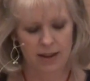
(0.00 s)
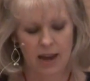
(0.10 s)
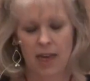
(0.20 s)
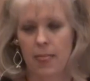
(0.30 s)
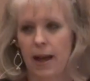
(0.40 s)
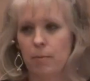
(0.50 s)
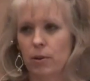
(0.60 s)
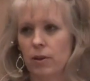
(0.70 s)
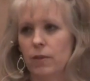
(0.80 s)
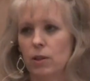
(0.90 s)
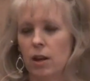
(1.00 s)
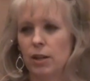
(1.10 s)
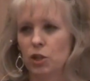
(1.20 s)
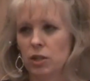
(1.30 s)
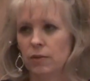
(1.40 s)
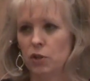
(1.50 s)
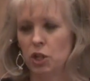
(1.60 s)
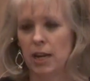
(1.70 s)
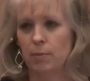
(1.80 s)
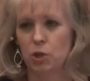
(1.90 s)
And that book of the law should have
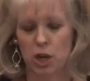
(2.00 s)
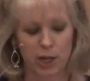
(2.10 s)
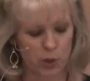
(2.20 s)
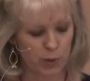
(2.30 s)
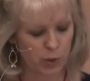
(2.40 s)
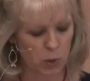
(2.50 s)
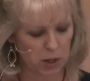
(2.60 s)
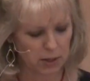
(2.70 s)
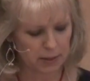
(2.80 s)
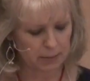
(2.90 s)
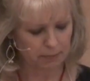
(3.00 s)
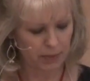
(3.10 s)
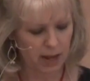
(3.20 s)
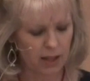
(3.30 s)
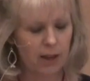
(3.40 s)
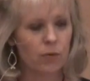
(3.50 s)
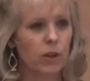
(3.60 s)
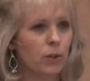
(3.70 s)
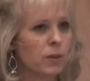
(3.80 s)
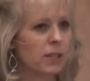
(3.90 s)
shaped Joshua's words. I love
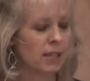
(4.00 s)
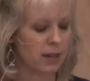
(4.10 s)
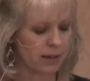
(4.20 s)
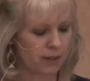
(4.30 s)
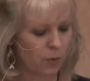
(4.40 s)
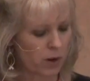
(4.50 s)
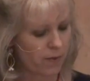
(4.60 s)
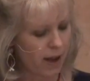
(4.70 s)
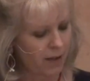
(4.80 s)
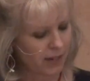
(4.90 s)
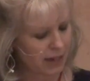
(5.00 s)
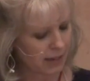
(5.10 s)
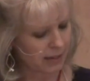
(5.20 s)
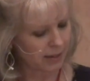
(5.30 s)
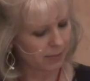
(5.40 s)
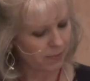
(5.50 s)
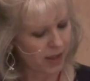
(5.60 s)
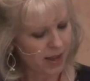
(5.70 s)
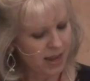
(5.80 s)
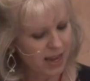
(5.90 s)
what Luke 6:45 tells us.
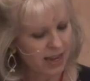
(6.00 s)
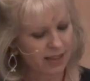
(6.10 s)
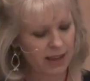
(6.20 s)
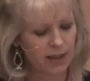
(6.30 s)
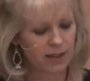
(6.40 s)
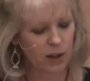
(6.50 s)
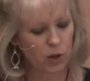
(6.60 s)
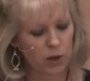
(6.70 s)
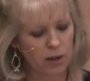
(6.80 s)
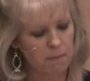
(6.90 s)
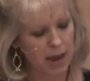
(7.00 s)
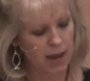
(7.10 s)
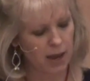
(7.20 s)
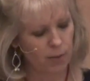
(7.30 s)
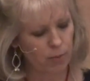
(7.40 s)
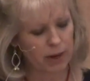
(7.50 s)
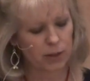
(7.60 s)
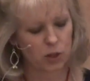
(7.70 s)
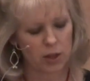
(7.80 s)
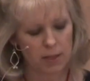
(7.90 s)
It says, "A good man brings
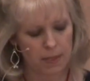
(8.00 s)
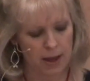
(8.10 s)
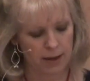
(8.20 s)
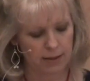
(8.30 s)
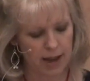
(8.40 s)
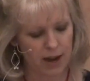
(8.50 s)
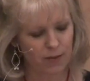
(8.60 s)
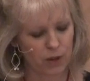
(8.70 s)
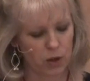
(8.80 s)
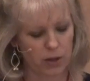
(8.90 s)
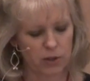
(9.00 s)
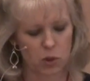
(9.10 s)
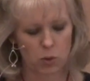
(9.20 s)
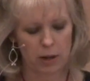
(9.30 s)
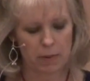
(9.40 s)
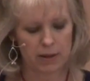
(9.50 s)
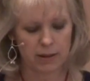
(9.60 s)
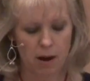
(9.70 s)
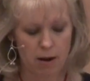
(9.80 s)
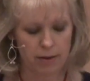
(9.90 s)
good things out of the good stored up in
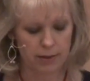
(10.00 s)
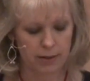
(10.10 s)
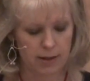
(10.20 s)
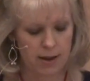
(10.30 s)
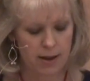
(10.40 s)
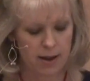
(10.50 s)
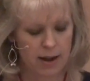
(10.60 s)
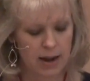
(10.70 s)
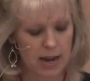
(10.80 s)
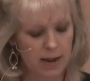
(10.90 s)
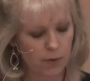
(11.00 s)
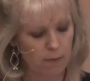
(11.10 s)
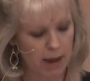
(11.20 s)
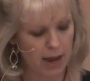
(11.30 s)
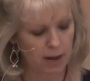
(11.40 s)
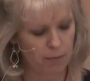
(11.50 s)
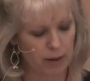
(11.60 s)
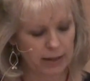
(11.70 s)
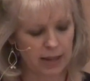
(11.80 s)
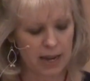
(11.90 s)
his heart, and an evil man
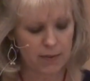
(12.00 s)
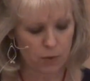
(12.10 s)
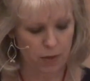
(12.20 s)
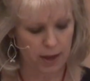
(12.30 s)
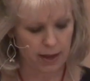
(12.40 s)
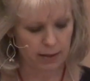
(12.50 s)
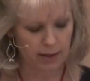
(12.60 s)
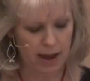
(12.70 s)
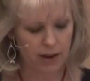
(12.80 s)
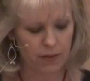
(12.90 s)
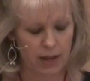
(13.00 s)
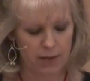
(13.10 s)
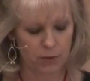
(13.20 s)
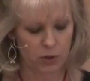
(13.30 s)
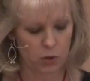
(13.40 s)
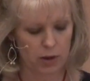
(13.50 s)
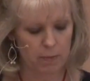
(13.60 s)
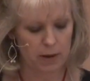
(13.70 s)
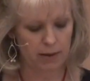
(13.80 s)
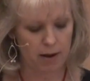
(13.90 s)
brings evil things out of the evil stored
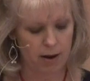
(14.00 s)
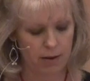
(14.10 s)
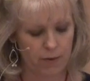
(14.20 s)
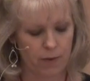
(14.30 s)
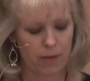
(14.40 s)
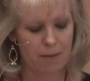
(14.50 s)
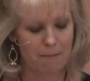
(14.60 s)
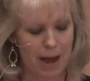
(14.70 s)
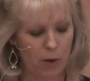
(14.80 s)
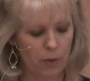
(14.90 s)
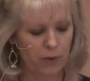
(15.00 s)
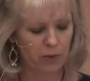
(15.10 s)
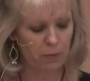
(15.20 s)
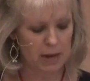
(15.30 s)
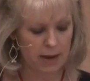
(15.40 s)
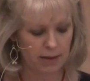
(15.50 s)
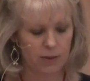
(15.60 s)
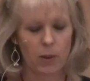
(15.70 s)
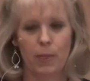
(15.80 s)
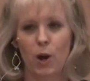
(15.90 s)
up in his heart. For the mouth speaks,
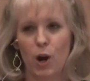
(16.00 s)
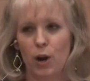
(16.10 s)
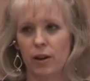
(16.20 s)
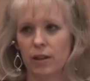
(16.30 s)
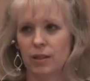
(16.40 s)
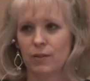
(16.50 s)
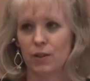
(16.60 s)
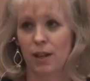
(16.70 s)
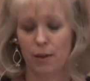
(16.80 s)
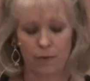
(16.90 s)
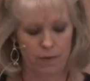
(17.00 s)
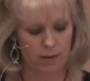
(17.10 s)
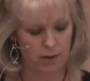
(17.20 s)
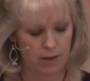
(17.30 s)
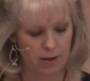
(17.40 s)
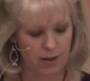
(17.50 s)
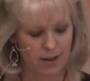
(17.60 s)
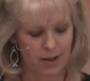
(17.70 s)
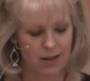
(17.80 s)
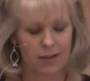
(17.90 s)
but the heart is full of."
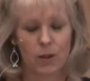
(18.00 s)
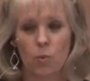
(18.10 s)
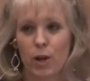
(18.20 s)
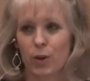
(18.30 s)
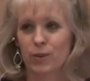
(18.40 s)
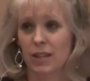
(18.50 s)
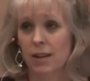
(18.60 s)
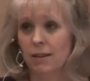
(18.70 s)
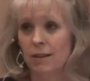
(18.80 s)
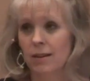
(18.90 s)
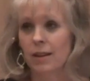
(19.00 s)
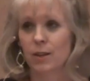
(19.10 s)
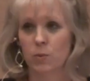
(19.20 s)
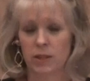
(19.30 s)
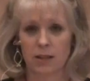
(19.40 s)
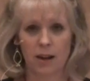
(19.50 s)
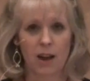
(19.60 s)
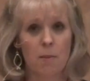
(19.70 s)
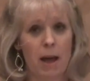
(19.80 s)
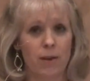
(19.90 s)
So what goes in is what's going to
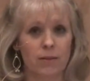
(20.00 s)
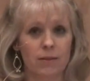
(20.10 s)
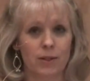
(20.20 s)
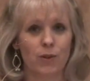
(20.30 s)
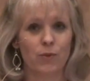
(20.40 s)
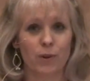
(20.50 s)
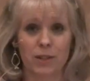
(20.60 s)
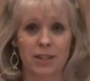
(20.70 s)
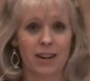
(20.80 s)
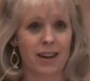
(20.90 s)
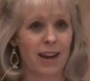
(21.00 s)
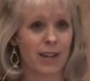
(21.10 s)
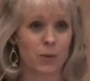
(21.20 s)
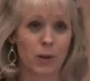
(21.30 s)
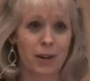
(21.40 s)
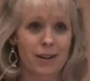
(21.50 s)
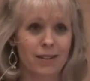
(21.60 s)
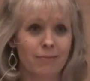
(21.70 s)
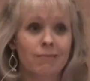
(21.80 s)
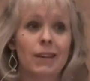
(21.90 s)
come out. So if we're studying God's
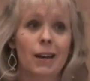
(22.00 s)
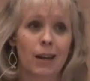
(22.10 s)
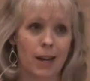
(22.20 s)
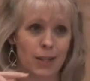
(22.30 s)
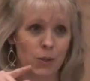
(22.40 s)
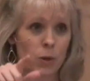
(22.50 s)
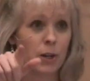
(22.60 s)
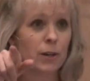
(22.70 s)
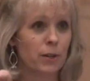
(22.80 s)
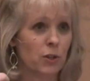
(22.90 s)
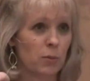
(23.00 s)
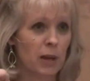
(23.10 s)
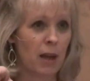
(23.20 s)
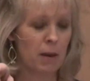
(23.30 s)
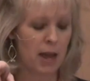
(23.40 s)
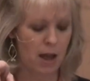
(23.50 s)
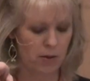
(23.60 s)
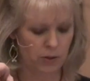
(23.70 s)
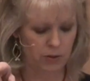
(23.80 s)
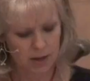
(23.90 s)
word should be coming out.